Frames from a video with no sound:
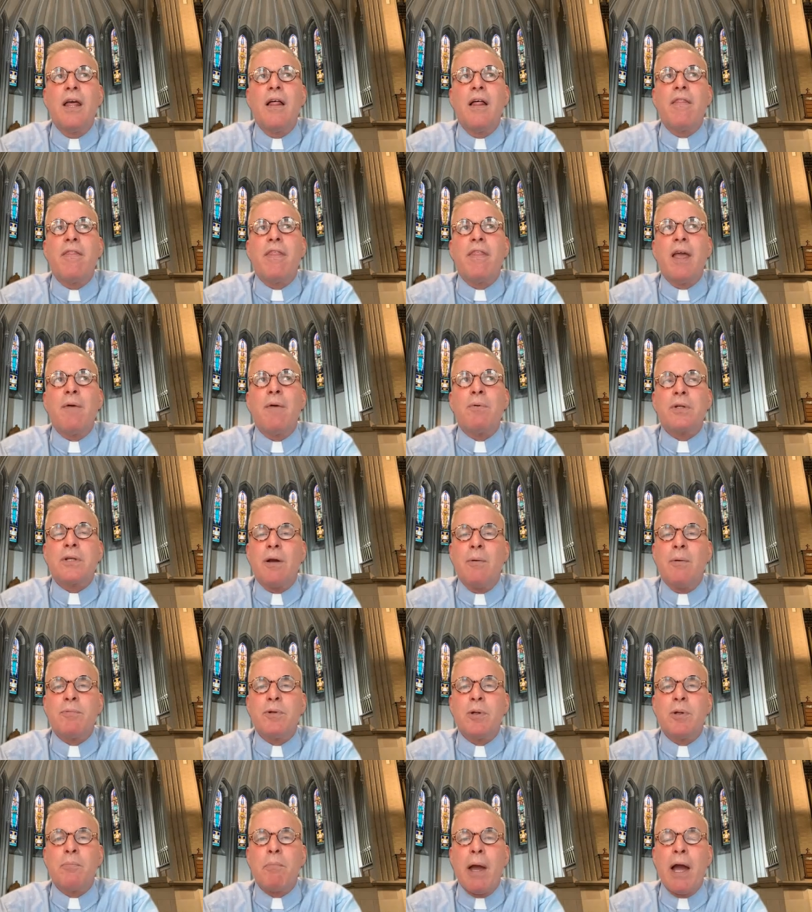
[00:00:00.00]
they would
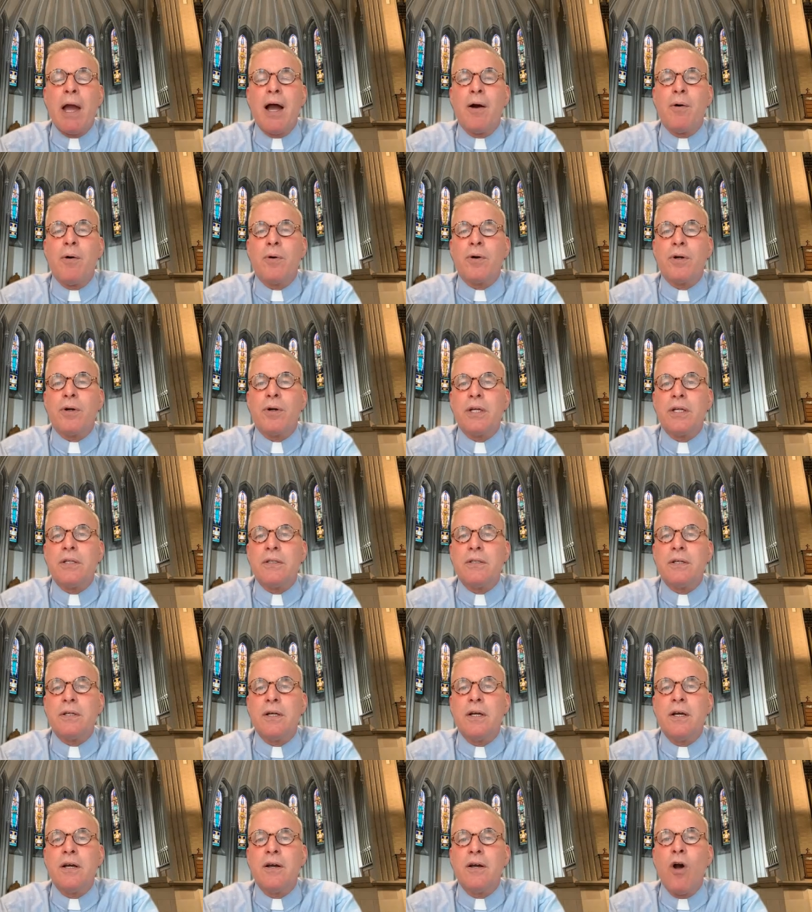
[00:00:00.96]
come to power
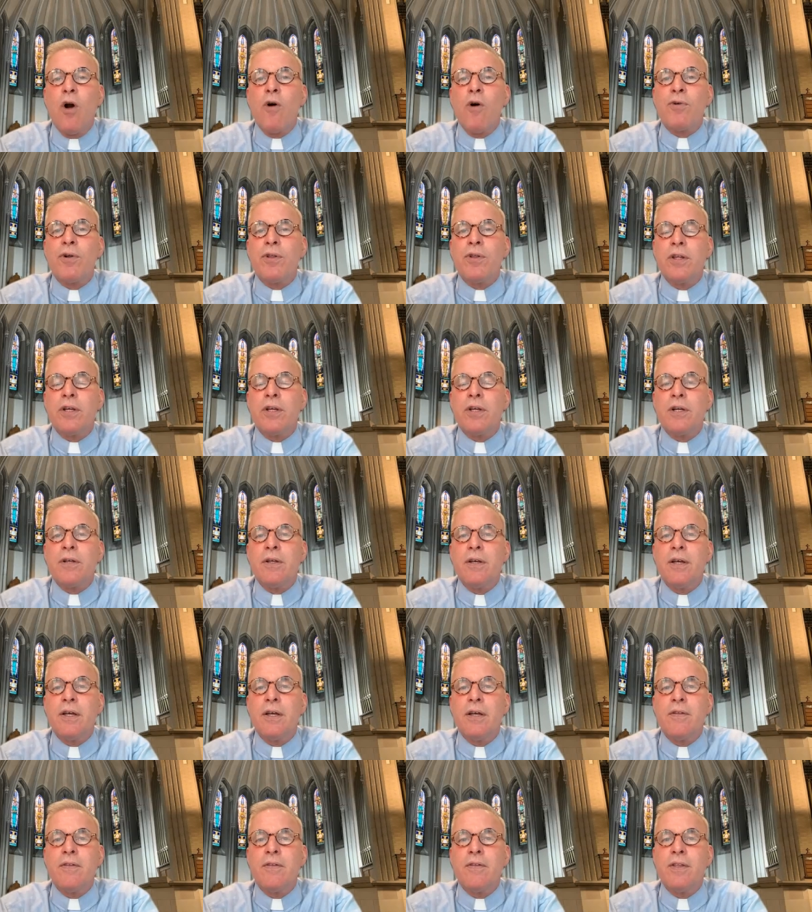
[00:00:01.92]
over
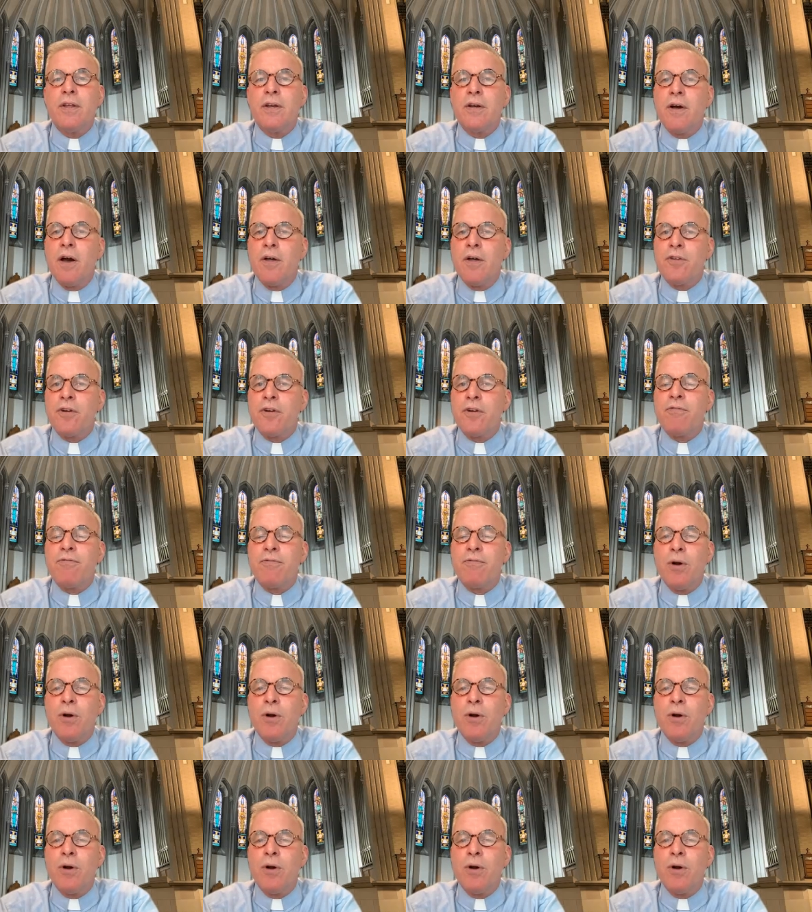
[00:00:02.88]
the other